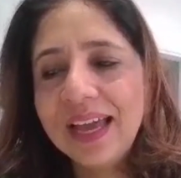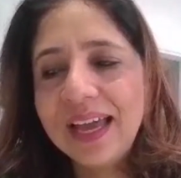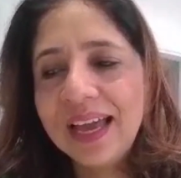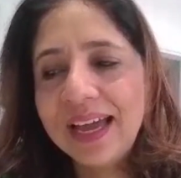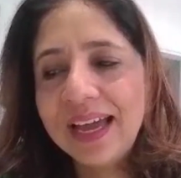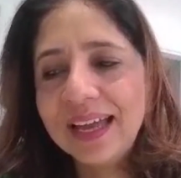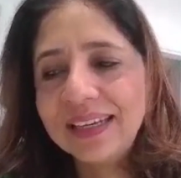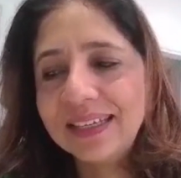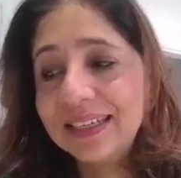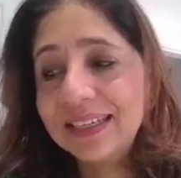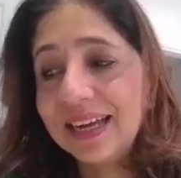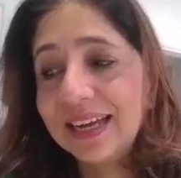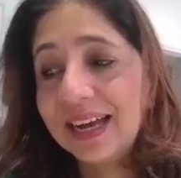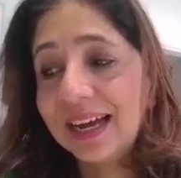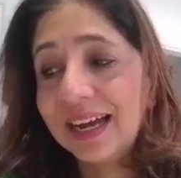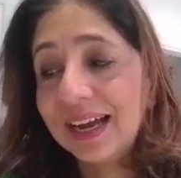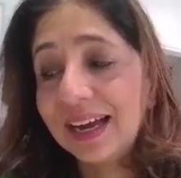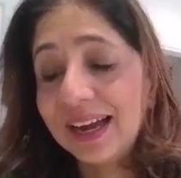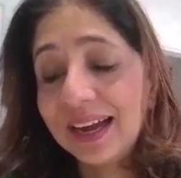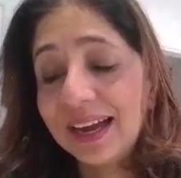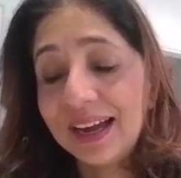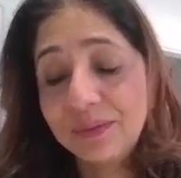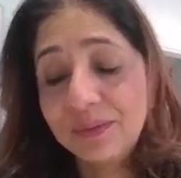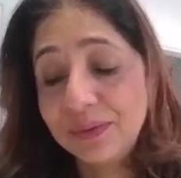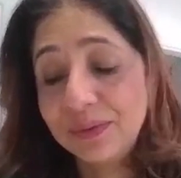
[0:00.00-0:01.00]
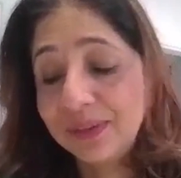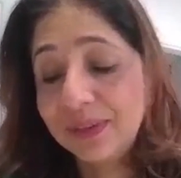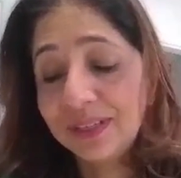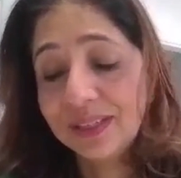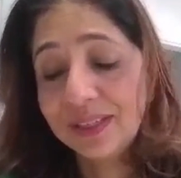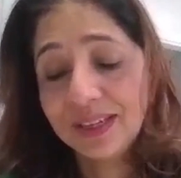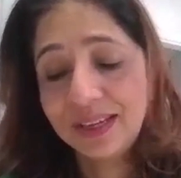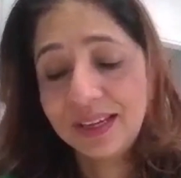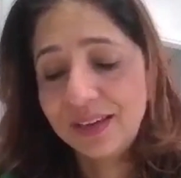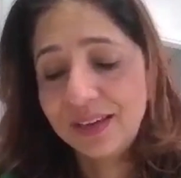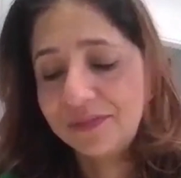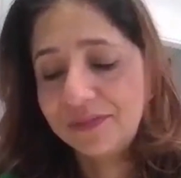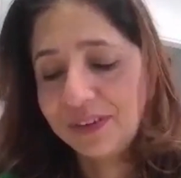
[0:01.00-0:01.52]
And I would
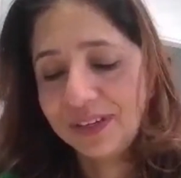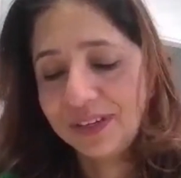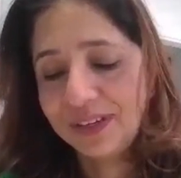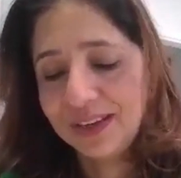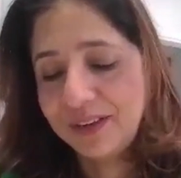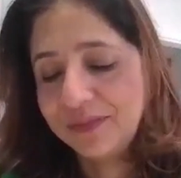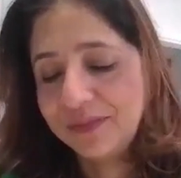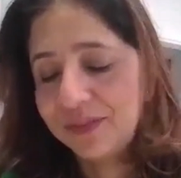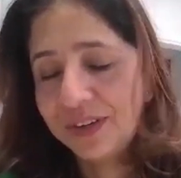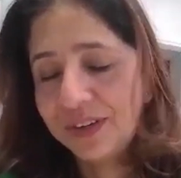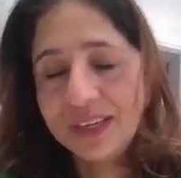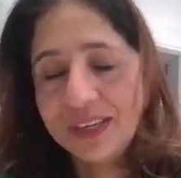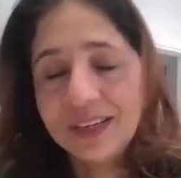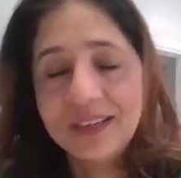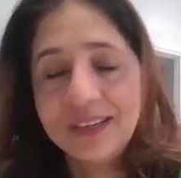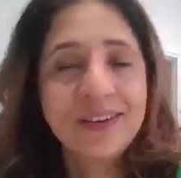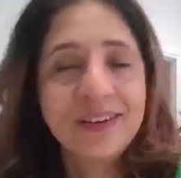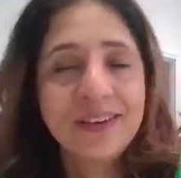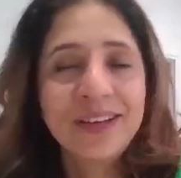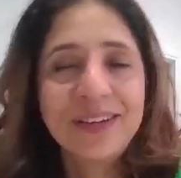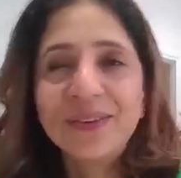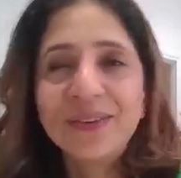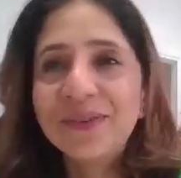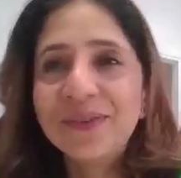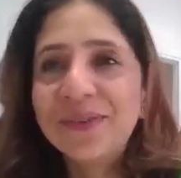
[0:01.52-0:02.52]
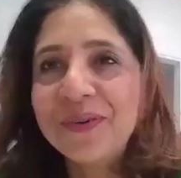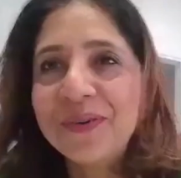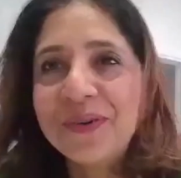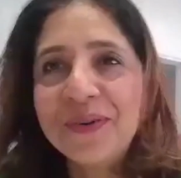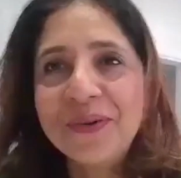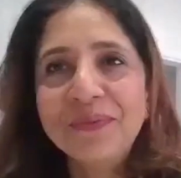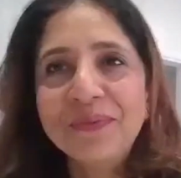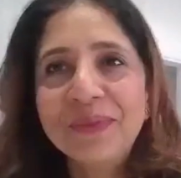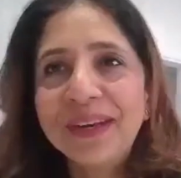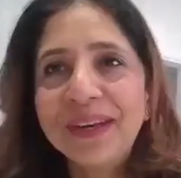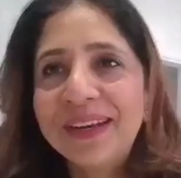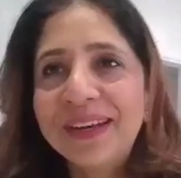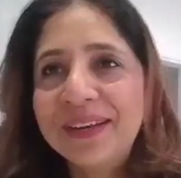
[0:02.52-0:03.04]
say every year I go
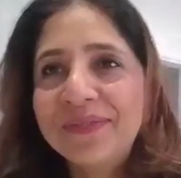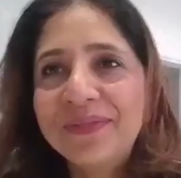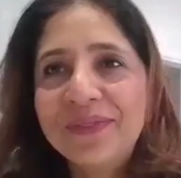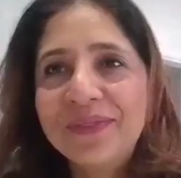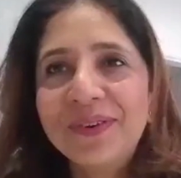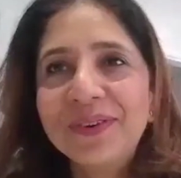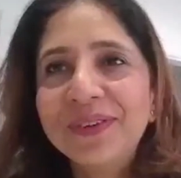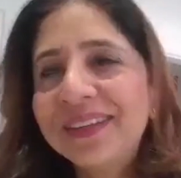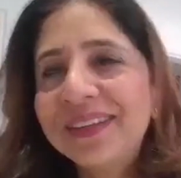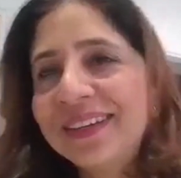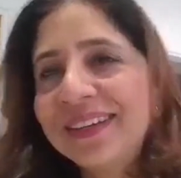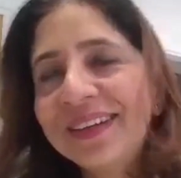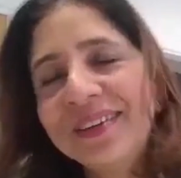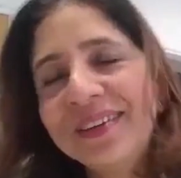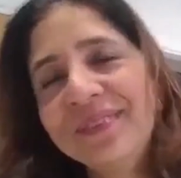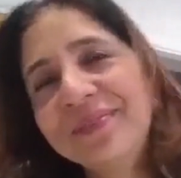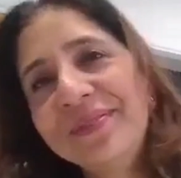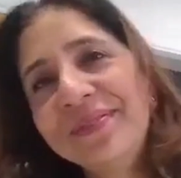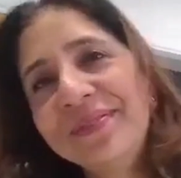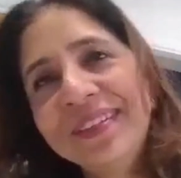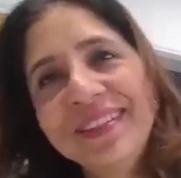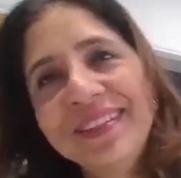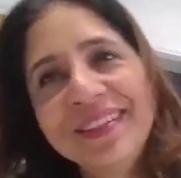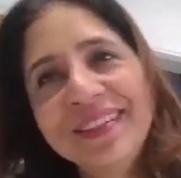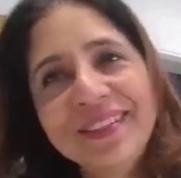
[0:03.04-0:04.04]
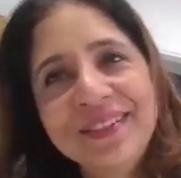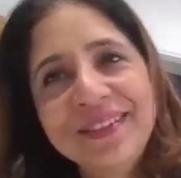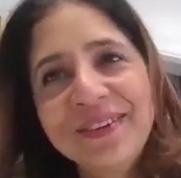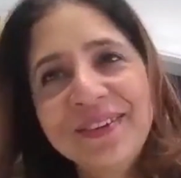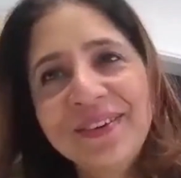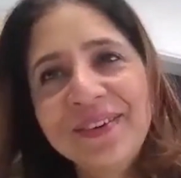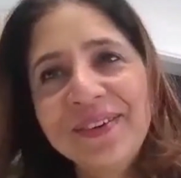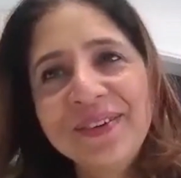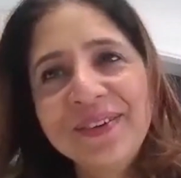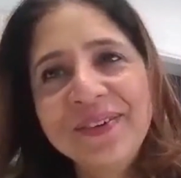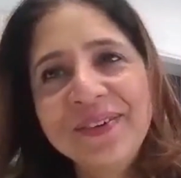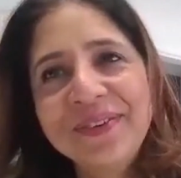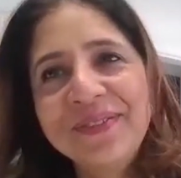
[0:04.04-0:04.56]
home and I fall in love with it
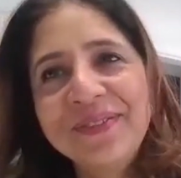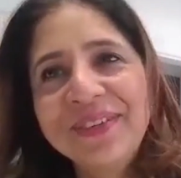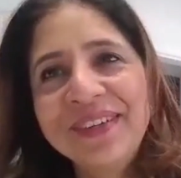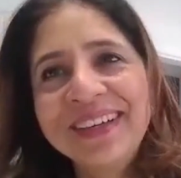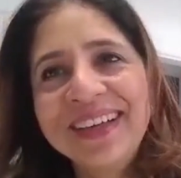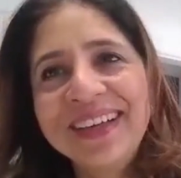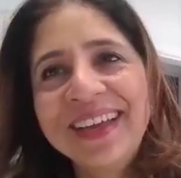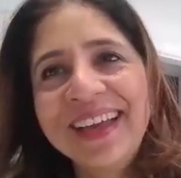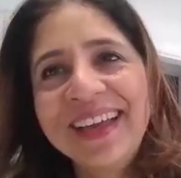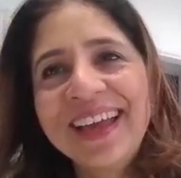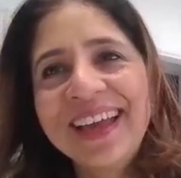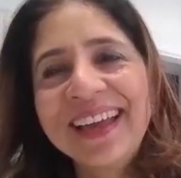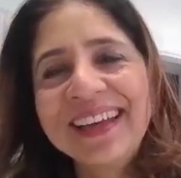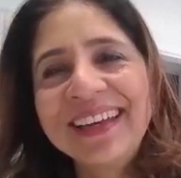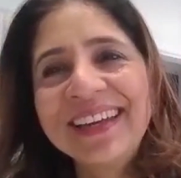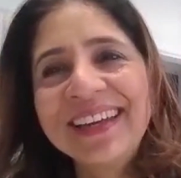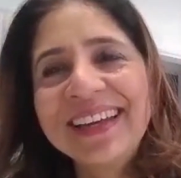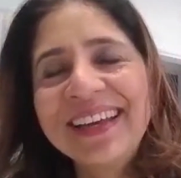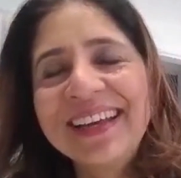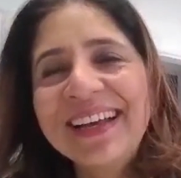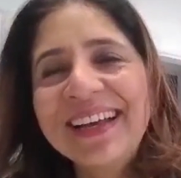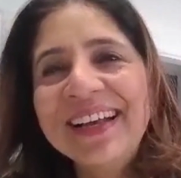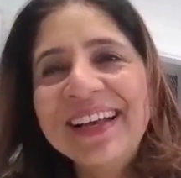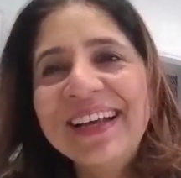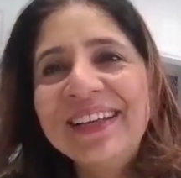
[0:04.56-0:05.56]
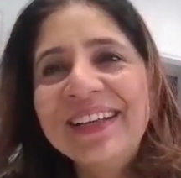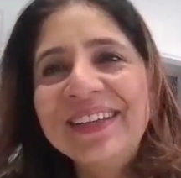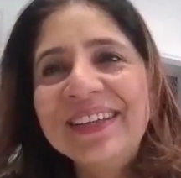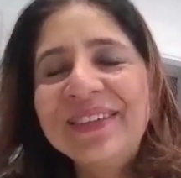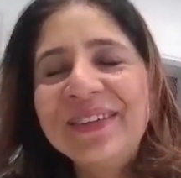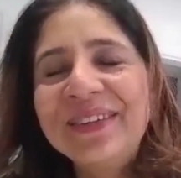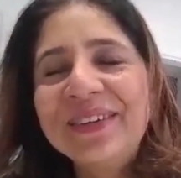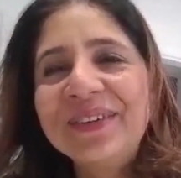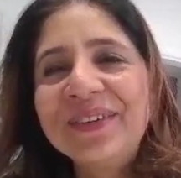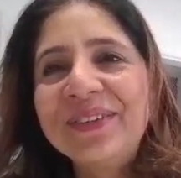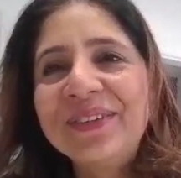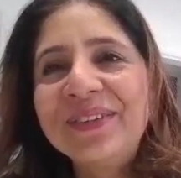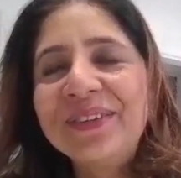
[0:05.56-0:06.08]
all over again.
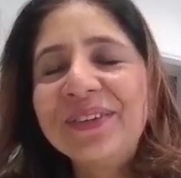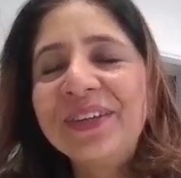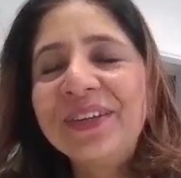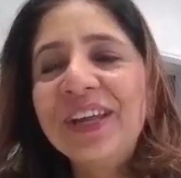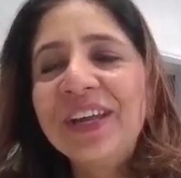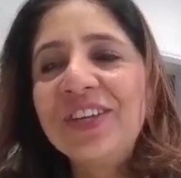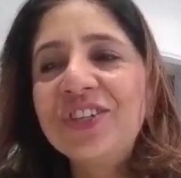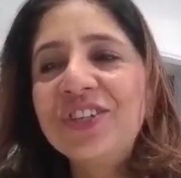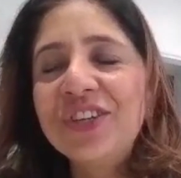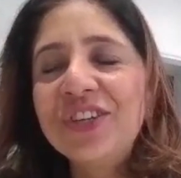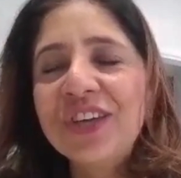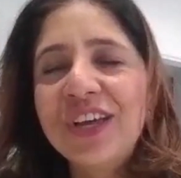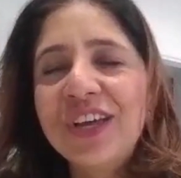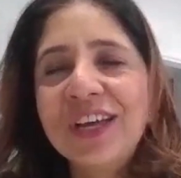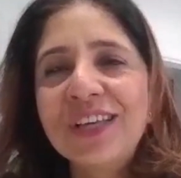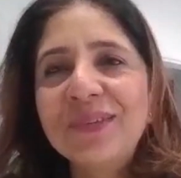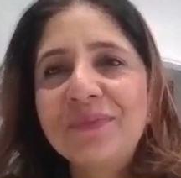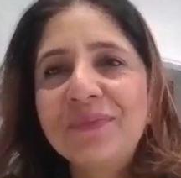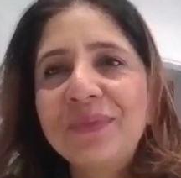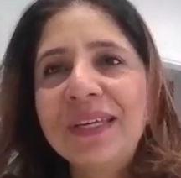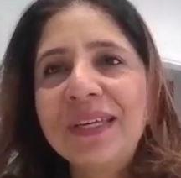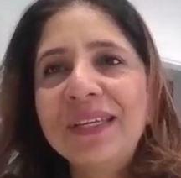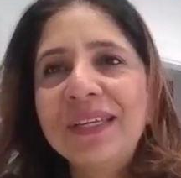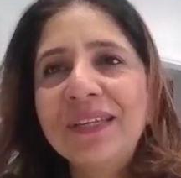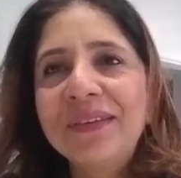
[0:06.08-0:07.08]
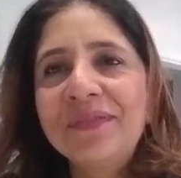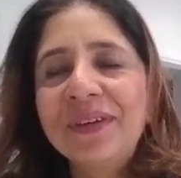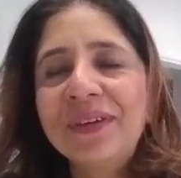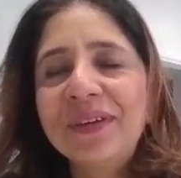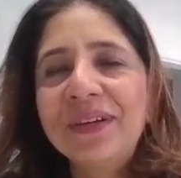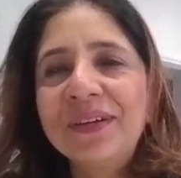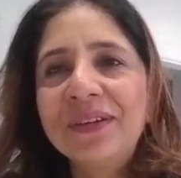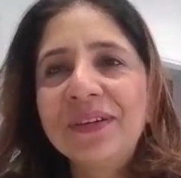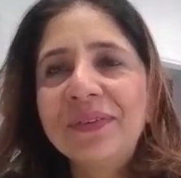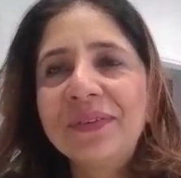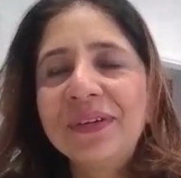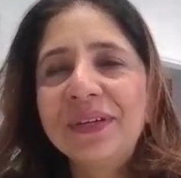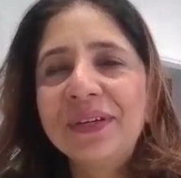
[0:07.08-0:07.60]
So nature has been a
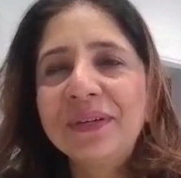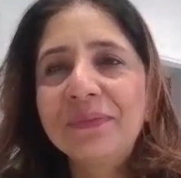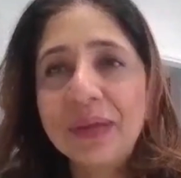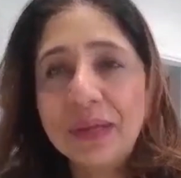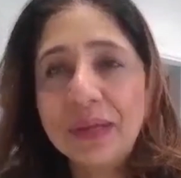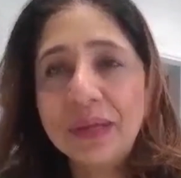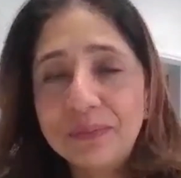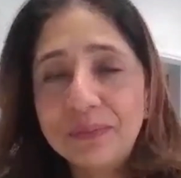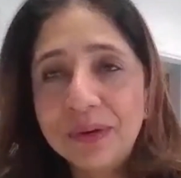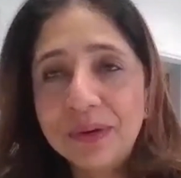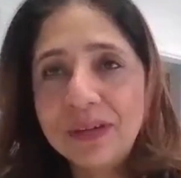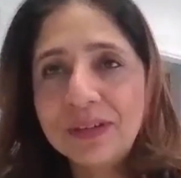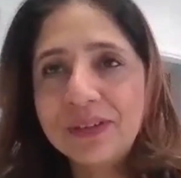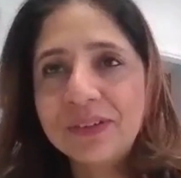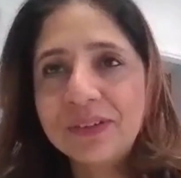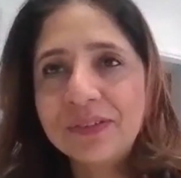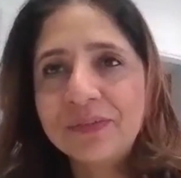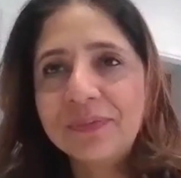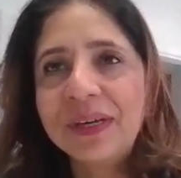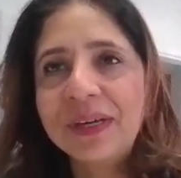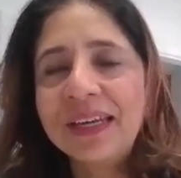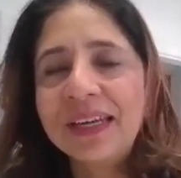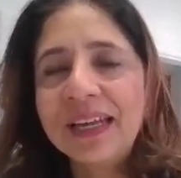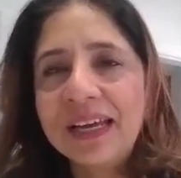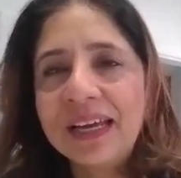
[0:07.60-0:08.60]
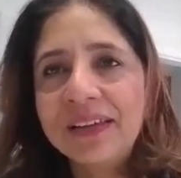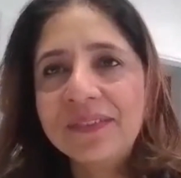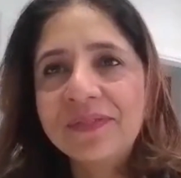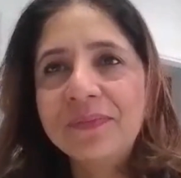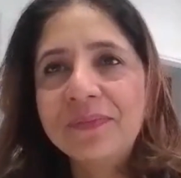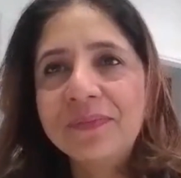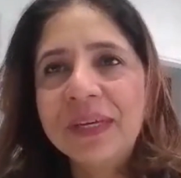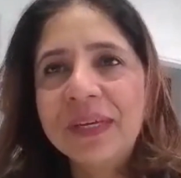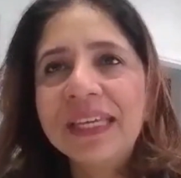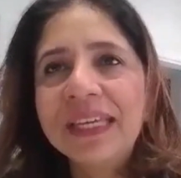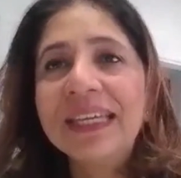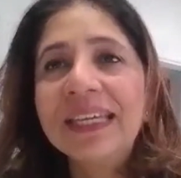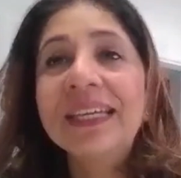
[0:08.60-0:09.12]
very, very big part of my life.
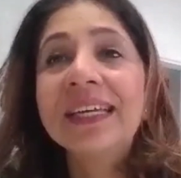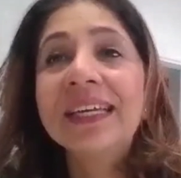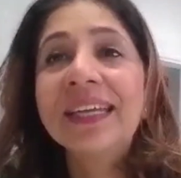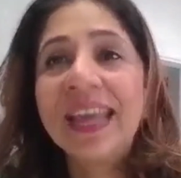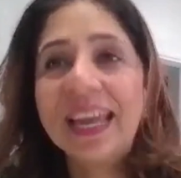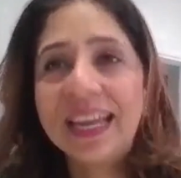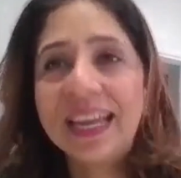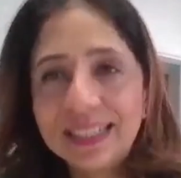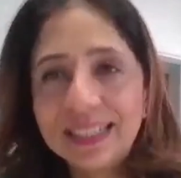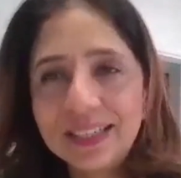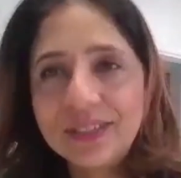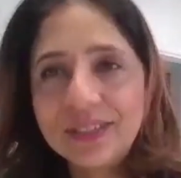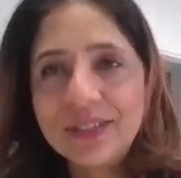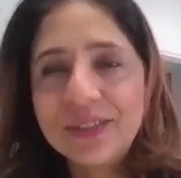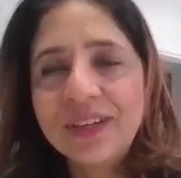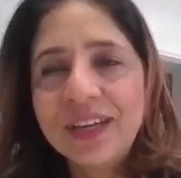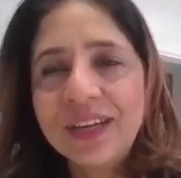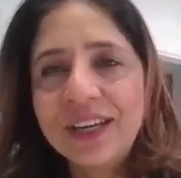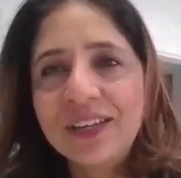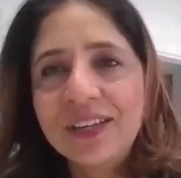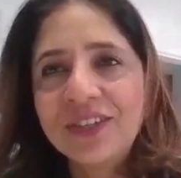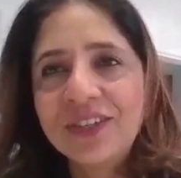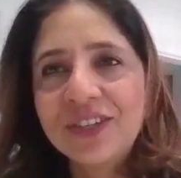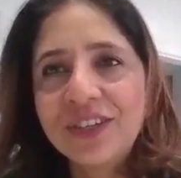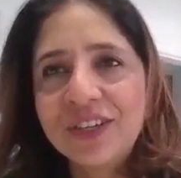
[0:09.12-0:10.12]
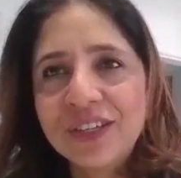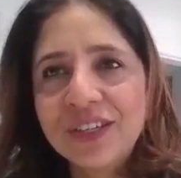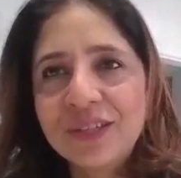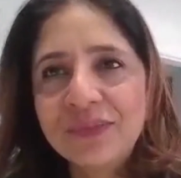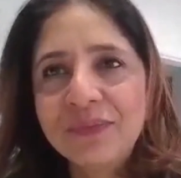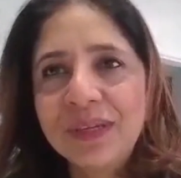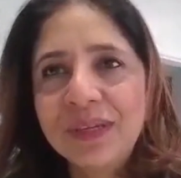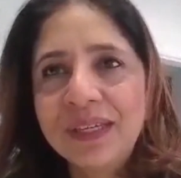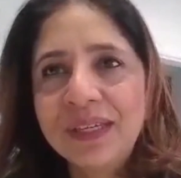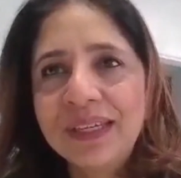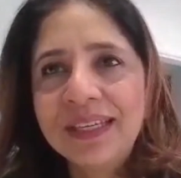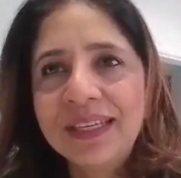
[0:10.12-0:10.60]
Being connected to nature has